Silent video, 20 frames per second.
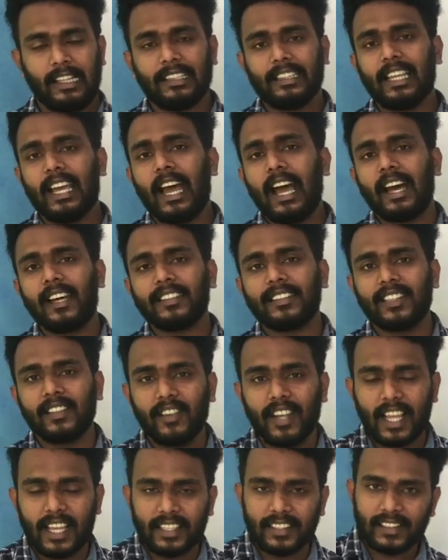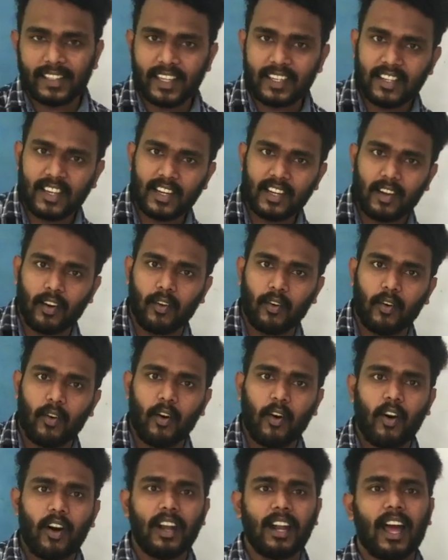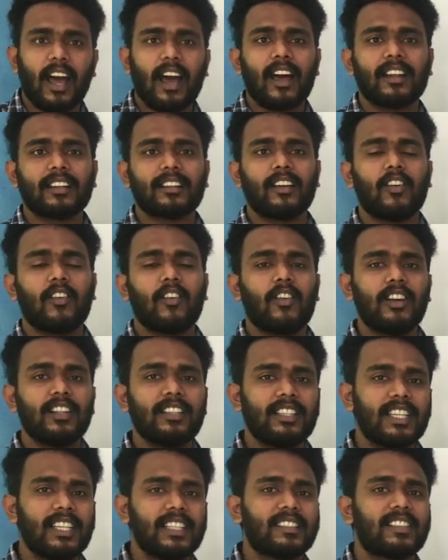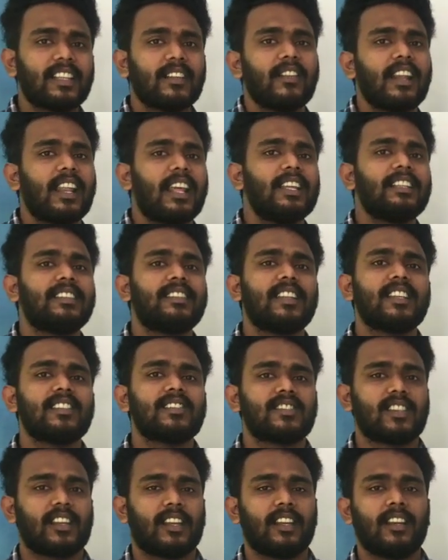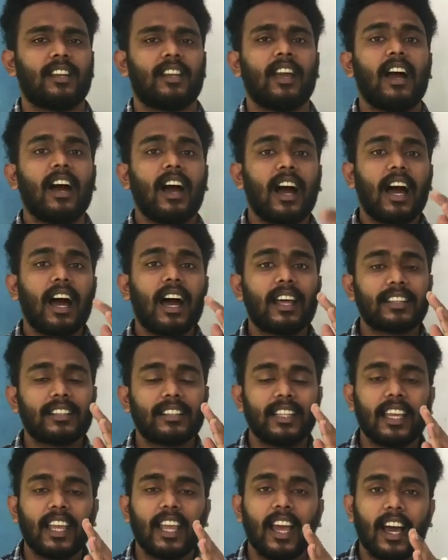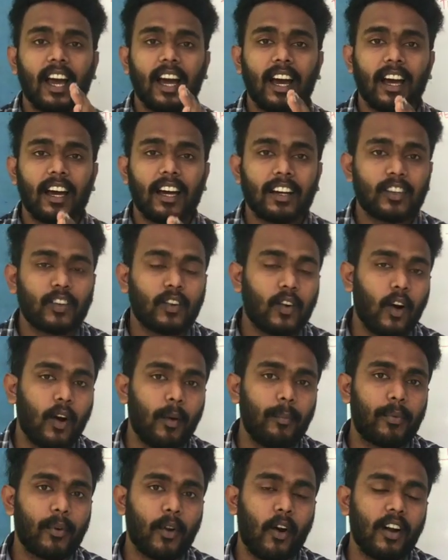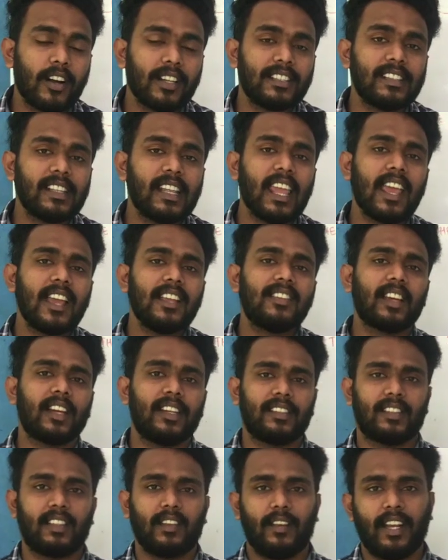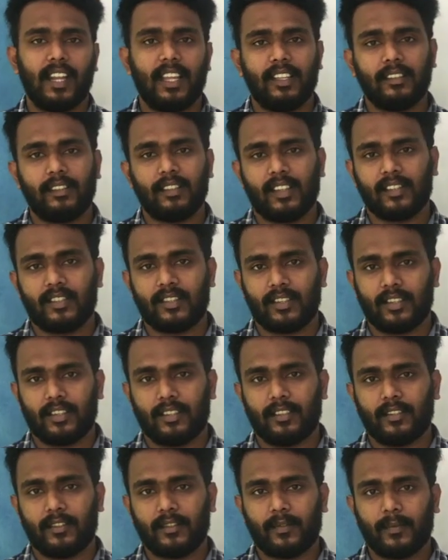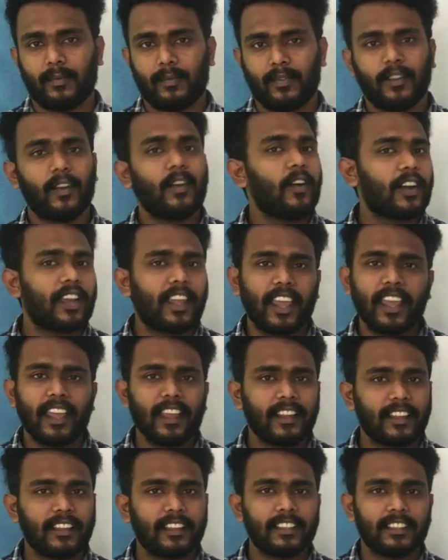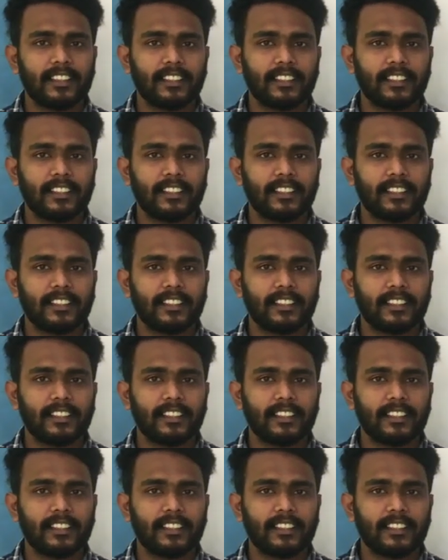The civilization, all these civilization are the Bronze Age civilization. Okay.